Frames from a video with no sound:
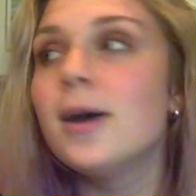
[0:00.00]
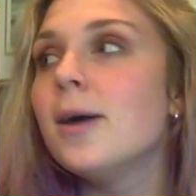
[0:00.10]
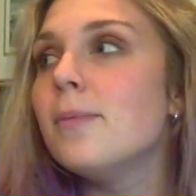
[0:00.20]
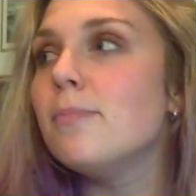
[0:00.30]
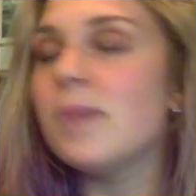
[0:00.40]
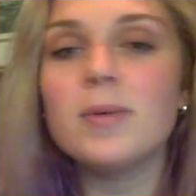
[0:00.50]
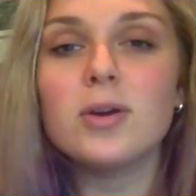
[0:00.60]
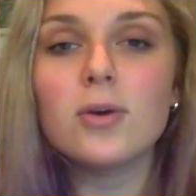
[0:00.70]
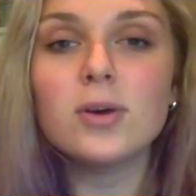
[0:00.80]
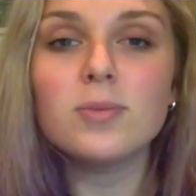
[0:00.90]
maybe
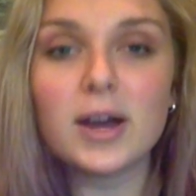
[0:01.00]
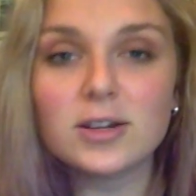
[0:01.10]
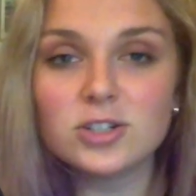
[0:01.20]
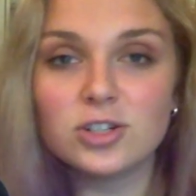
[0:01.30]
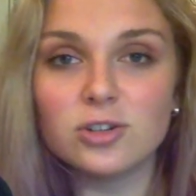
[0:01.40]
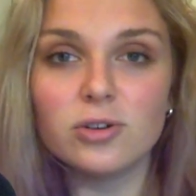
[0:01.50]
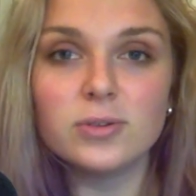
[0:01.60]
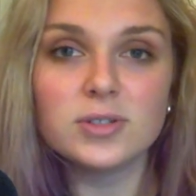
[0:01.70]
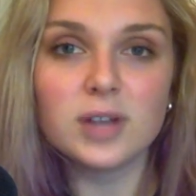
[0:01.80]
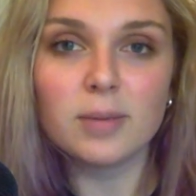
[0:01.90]
going back to your
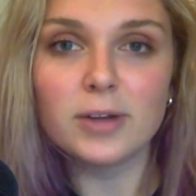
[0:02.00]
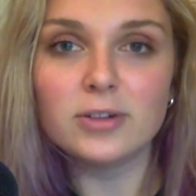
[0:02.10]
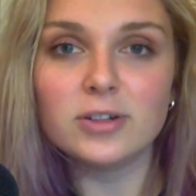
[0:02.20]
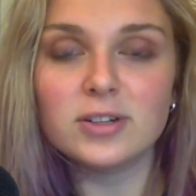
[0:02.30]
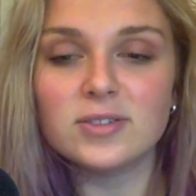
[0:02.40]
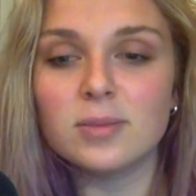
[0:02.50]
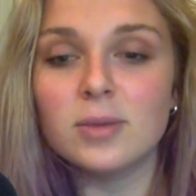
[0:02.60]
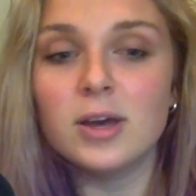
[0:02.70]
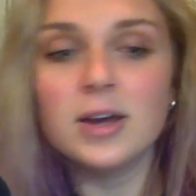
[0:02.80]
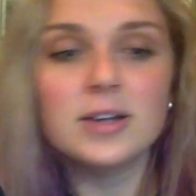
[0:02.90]
notes on modernism
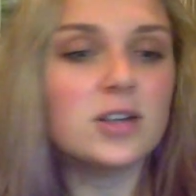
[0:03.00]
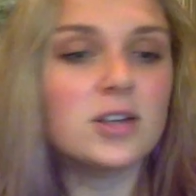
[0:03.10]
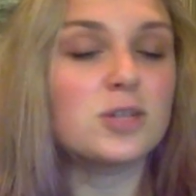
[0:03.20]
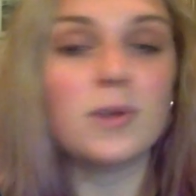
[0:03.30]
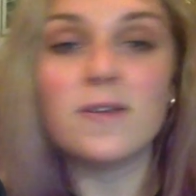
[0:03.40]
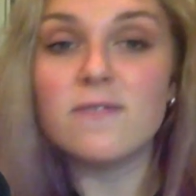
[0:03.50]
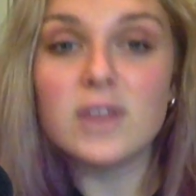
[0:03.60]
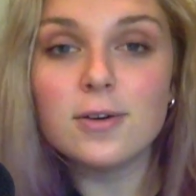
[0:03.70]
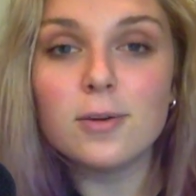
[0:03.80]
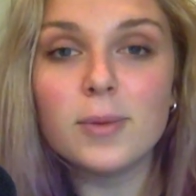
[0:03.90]
/ my
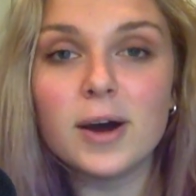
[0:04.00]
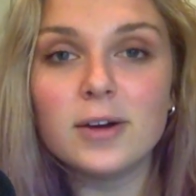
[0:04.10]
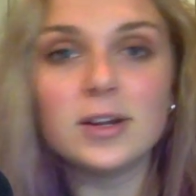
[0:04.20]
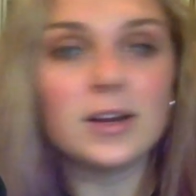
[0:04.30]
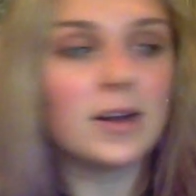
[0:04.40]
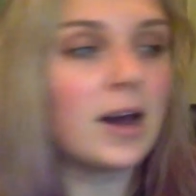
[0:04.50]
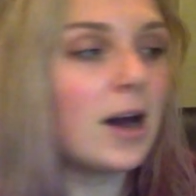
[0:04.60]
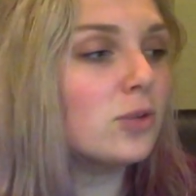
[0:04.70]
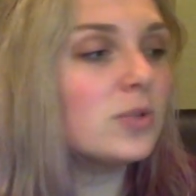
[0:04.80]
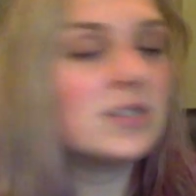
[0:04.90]
video about it, and how
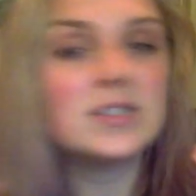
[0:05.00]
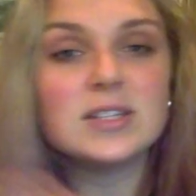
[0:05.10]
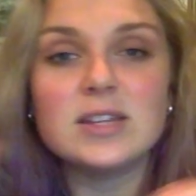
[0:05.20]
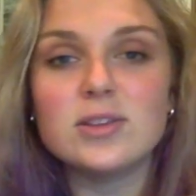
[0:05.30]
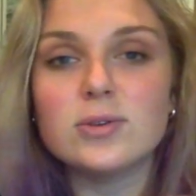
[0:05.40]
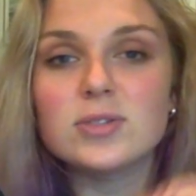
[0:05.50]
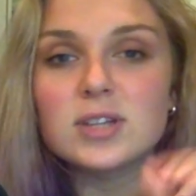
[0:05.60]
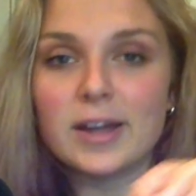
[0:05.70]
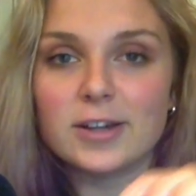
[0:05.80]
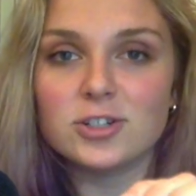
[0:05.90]
do we see those
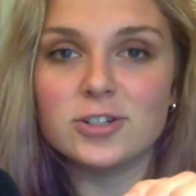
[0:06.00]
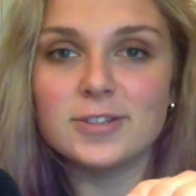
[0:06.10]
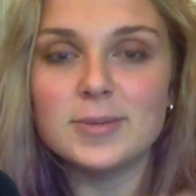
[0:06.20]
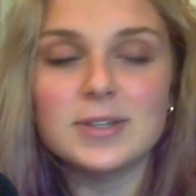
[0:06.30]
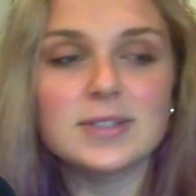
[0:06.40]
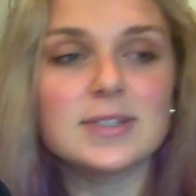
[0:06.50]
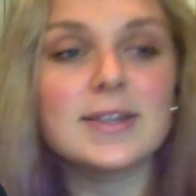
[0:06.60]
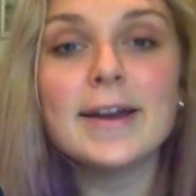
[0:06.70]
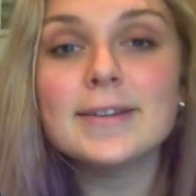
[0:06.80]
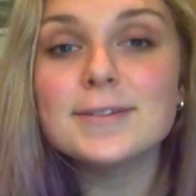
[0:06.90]
connections, because
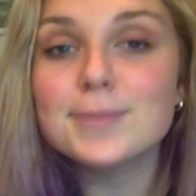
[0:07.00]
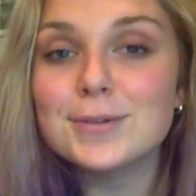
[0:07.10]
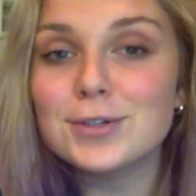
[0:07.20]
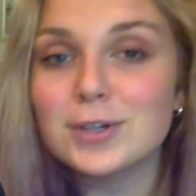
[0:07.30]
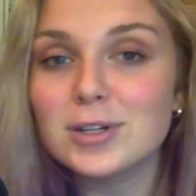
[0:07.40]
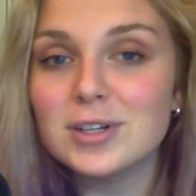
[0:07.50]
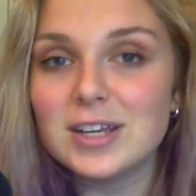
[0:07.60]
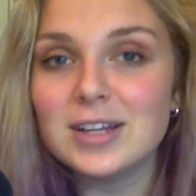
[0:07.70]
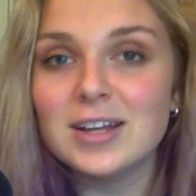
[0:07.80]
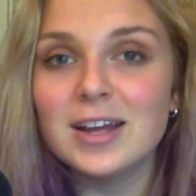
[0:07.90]
that is what you're going to
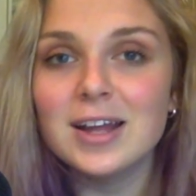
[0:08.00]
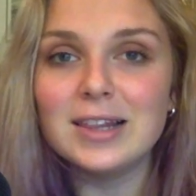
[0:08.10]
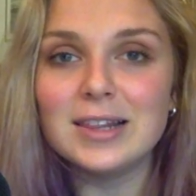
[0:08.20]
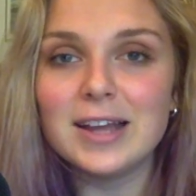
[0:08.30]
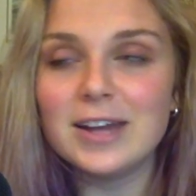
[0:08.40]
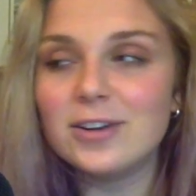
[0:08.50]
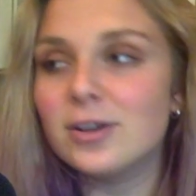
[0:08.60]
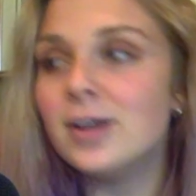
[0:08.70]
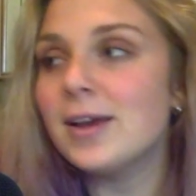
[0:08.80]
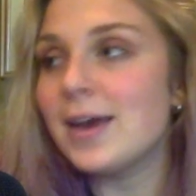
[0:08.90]
need later,
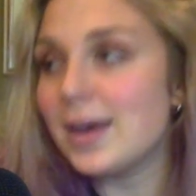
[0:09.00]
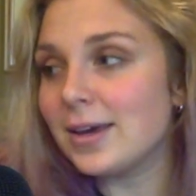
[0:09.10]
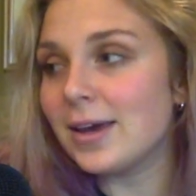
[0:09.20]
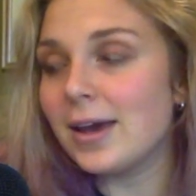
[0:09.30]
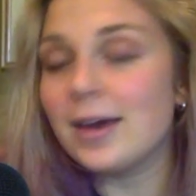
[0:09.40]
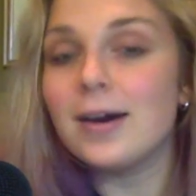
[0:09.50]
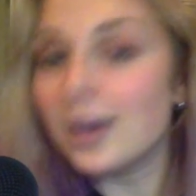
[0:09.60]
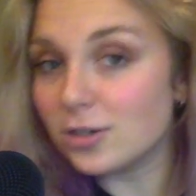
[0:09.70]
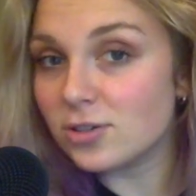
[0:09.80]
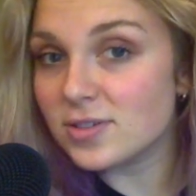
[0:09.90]
aka on
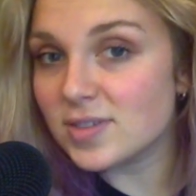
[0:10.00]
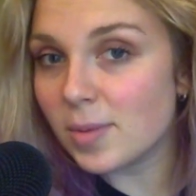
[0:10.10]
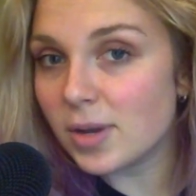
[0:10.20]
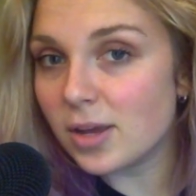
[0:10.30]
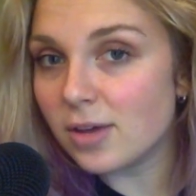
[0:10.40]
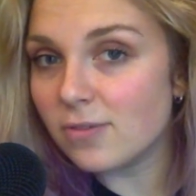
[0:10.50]
your summative.